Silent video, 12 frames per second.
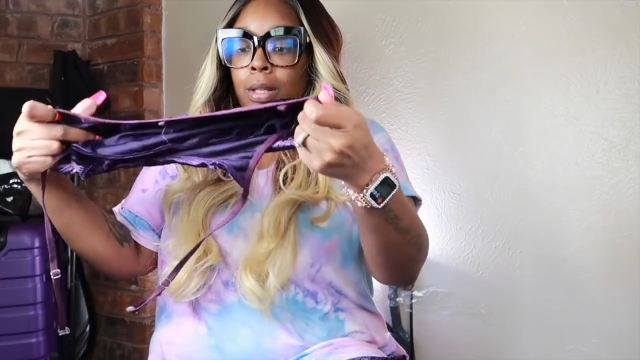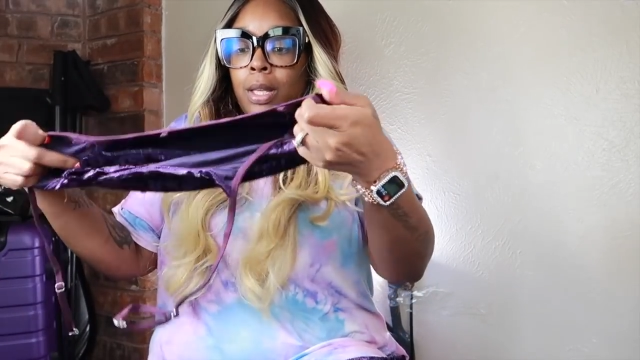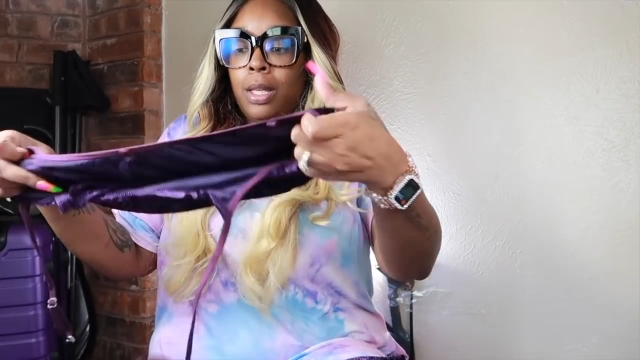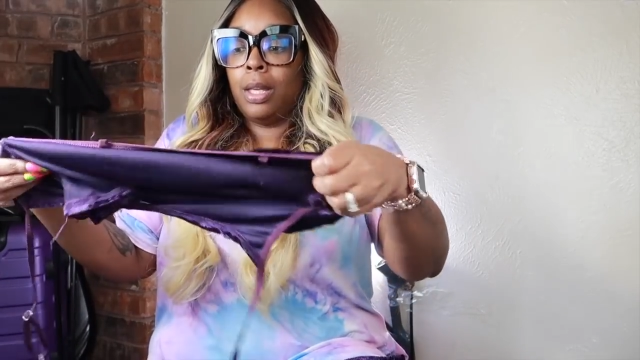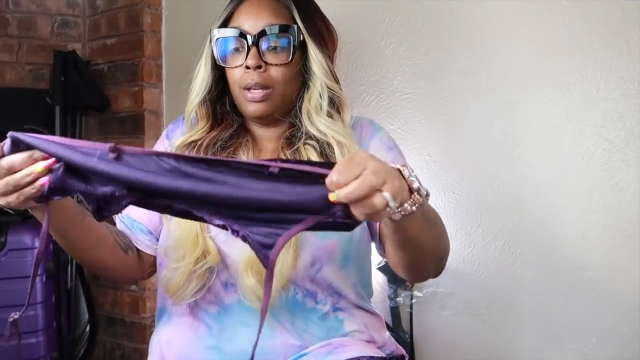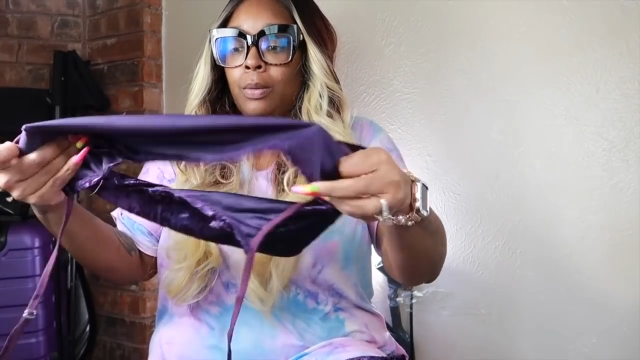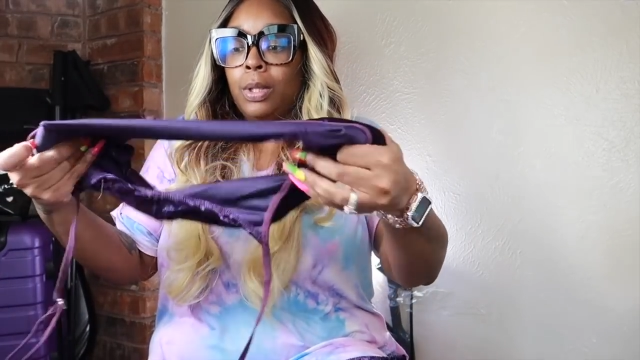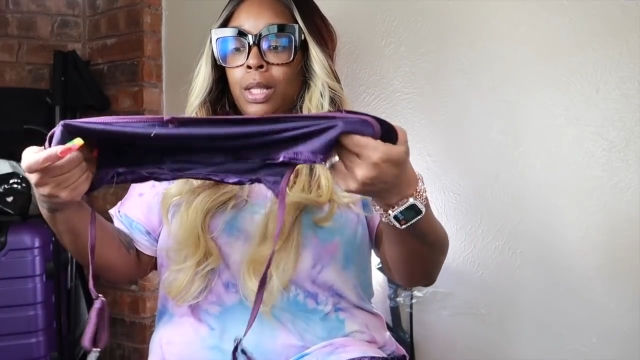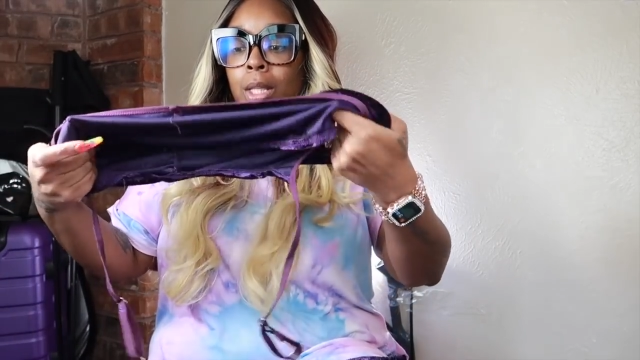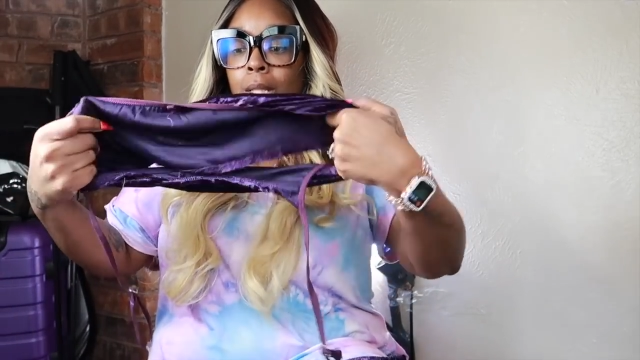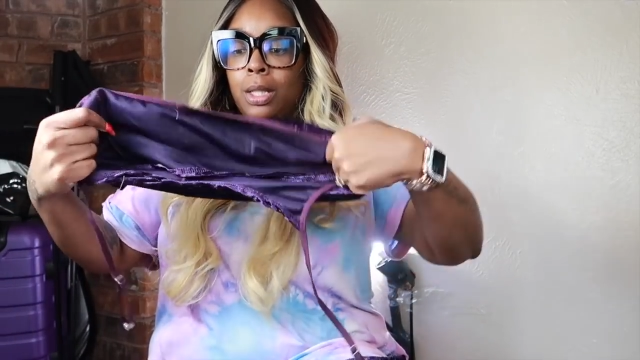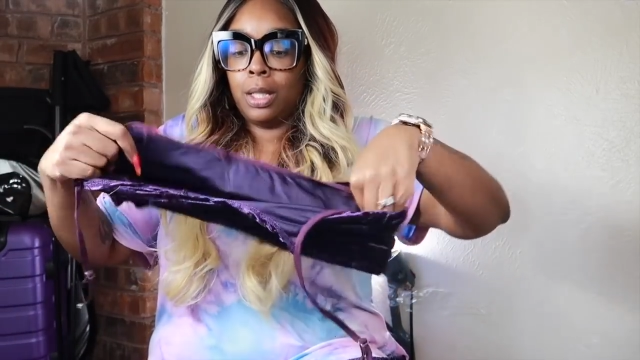and yeah, with
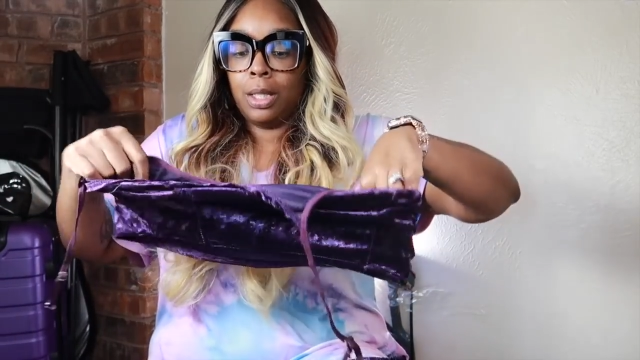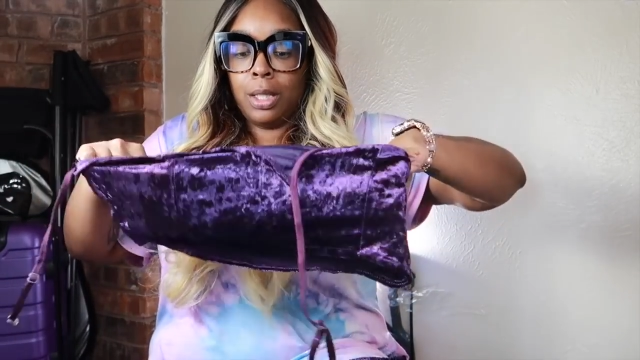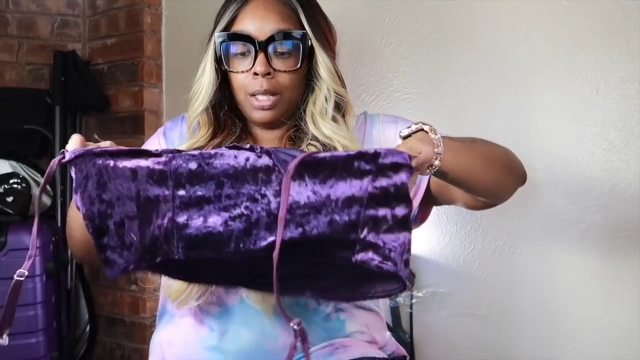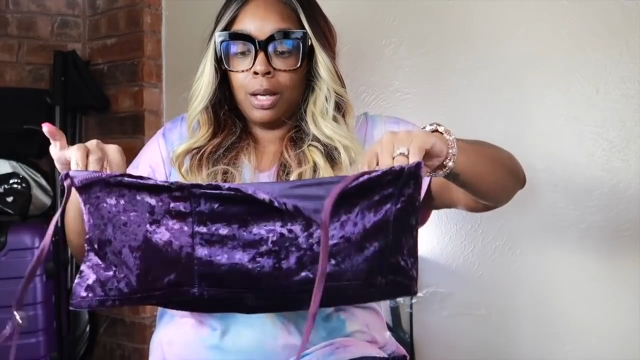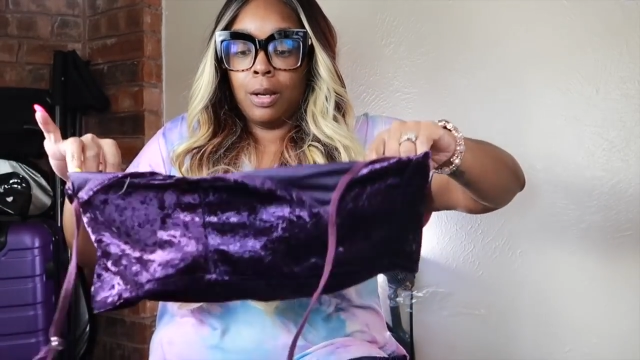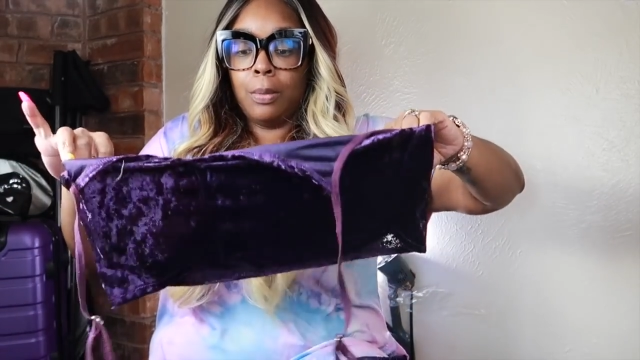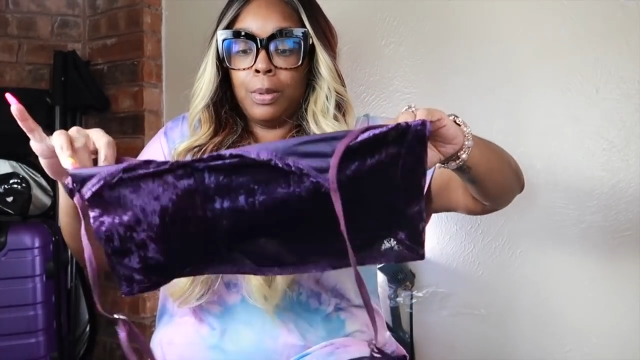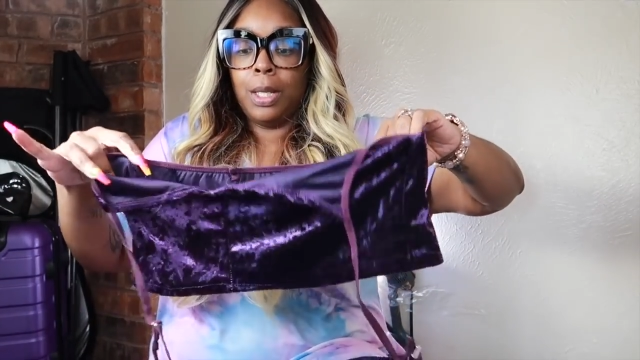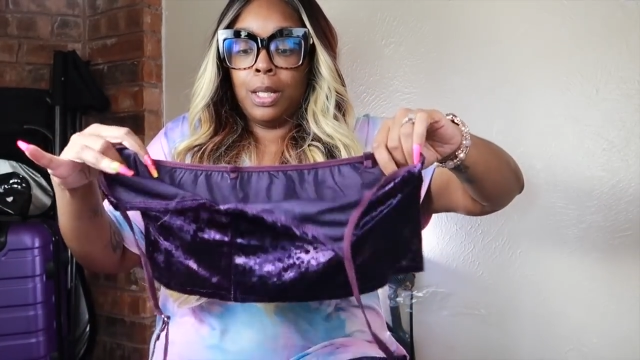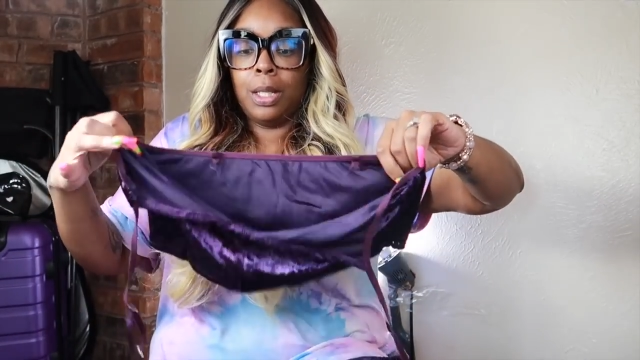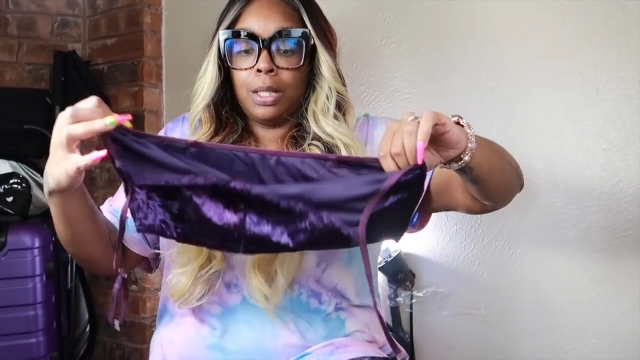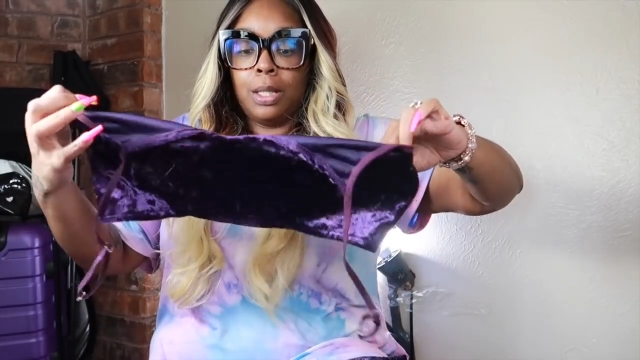these these tickle
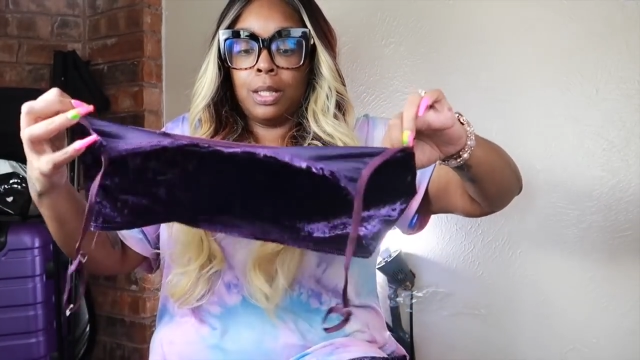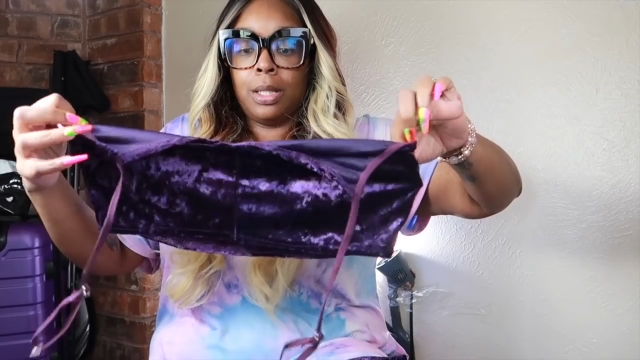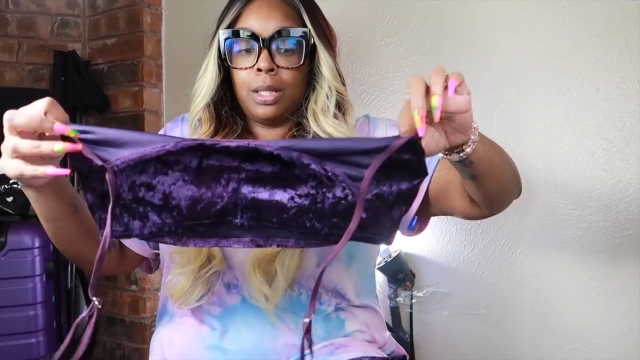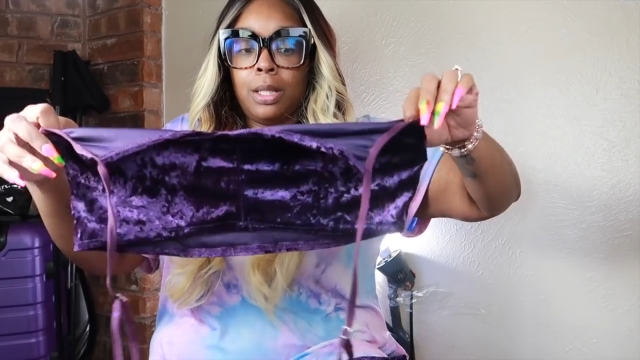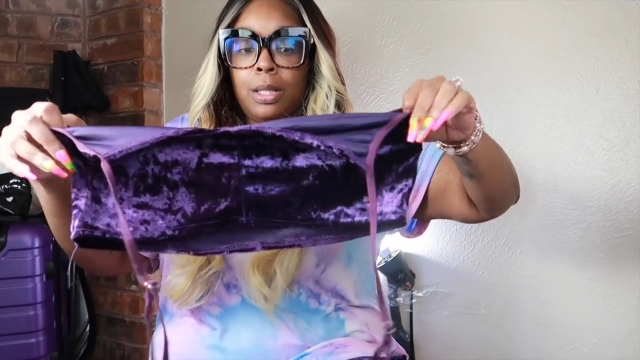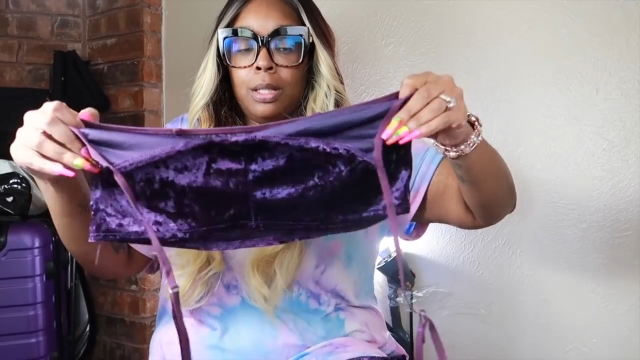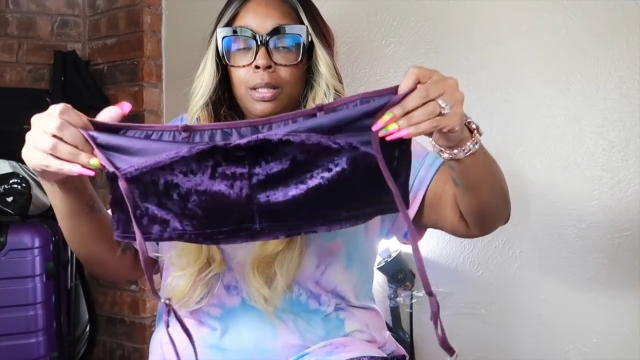bitties,